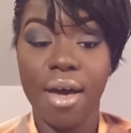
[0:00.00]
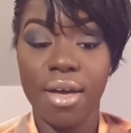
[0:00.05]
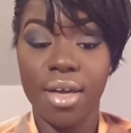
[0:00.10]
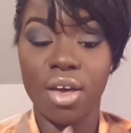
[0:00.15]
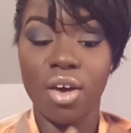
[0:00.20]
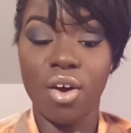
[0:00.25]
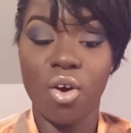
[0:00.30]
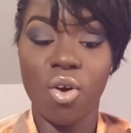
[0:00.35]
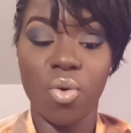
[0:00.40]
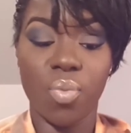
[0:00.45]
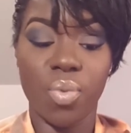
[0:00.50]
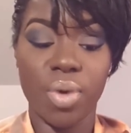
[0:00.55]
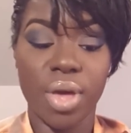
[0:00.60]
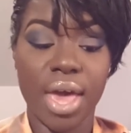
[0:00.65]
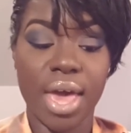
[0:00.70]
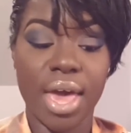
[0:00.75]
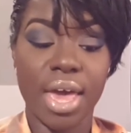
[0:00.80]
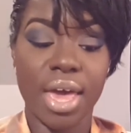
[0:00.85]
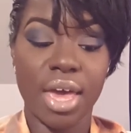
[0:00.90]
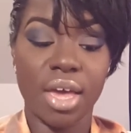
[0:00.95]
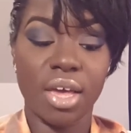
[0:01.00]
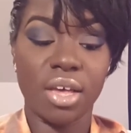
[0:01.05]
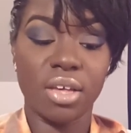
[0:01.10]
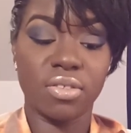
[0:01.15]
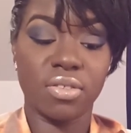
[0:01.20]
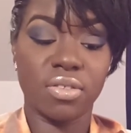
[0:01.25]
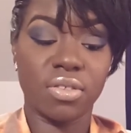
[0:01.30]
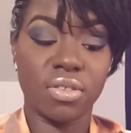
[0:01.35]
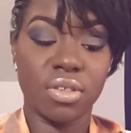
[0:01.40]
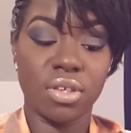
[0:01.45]
it oh it
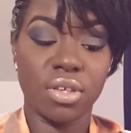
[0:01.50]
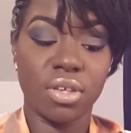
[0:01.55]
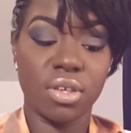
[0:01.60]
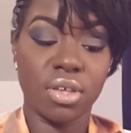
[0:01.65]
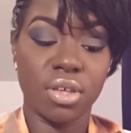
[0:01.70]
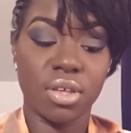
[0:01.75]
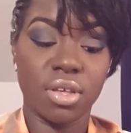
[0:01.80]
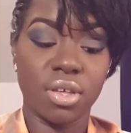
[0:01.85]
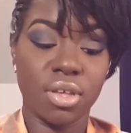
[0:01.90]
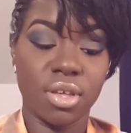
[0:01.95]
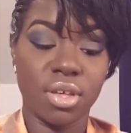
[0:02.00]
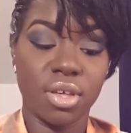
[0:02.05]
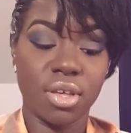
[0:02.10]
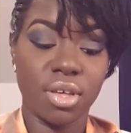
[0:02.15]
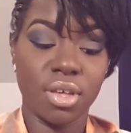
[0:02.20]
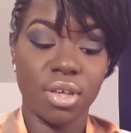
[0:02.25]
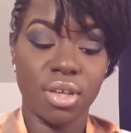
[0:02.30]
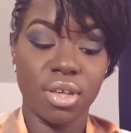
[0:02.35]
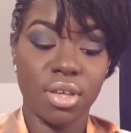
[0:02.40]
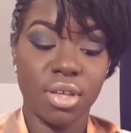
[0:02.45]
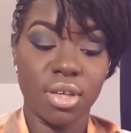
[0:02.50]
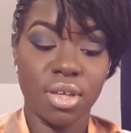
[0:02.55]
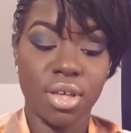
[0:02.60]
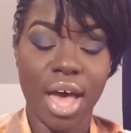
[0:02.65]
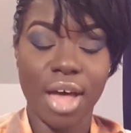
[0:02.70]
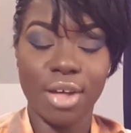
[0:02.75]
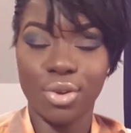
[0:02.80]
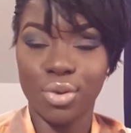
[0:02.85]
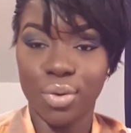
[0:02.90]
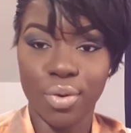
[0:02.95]
has
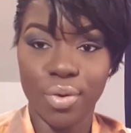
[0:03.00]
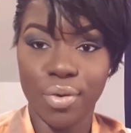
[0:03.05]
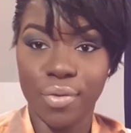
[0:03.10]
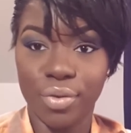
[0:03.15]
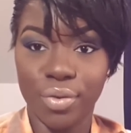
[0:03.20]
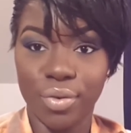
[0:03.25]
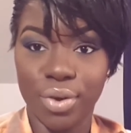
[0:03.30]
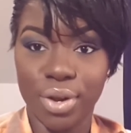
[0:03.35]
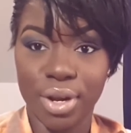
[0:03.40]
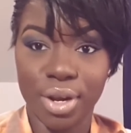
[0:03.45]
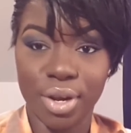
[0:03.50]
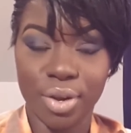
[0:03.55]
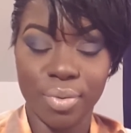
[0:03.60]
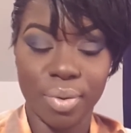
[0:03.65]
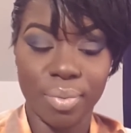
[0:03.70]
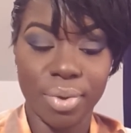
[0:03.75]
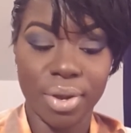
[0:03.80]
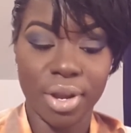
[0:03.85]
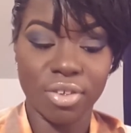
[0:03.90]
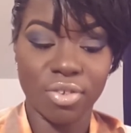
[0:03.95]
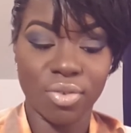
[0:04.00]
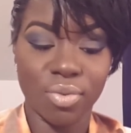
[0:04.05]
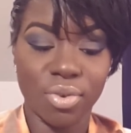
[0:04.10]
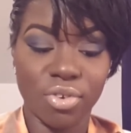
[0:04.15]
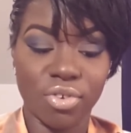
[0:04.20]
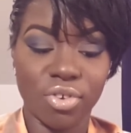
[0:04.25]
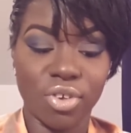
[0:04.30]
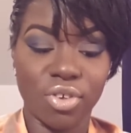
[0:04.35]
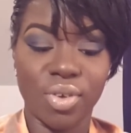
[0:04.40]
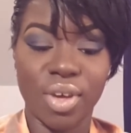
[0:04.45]
I'll do a review on it anyway, but I just want
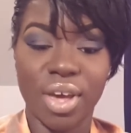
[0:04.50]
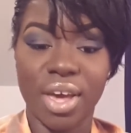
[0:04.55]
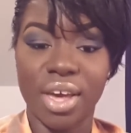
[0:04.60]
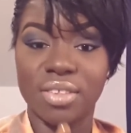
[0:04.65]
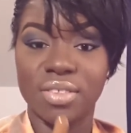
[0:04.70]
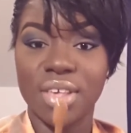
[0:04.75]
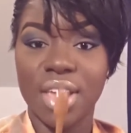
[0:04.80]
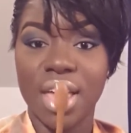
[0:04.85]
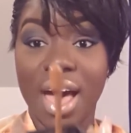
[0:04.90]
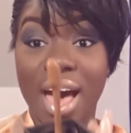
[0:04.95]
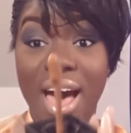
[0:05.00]
to show you guys.